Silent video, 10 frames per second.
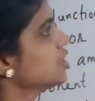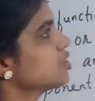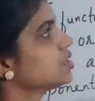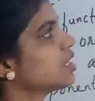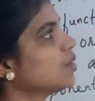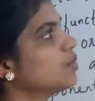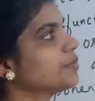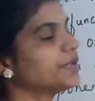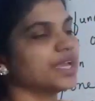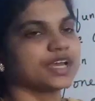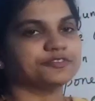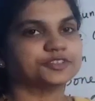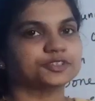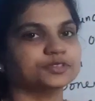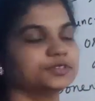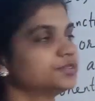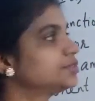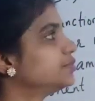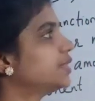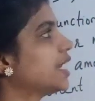So now what we have to do?
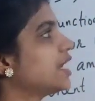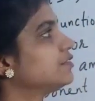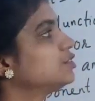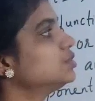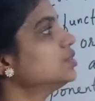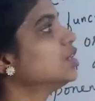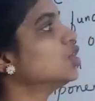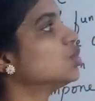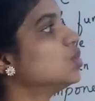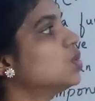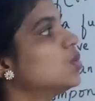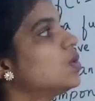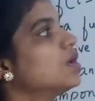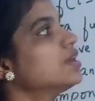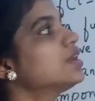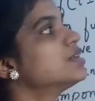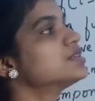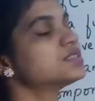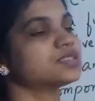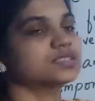We have to go on
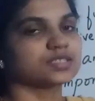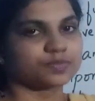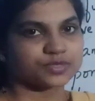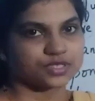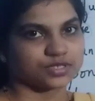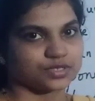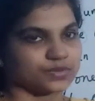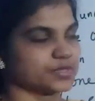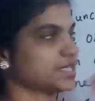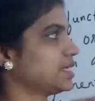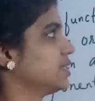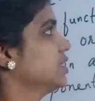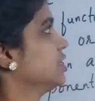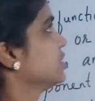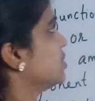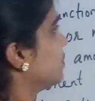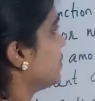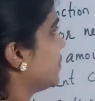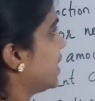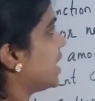substituting. So
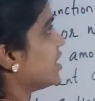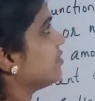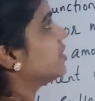what we have